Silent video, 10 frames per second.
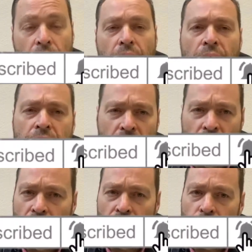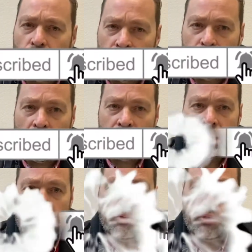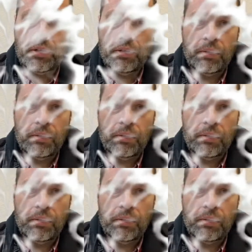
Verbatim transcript: These are, are real small steps for you.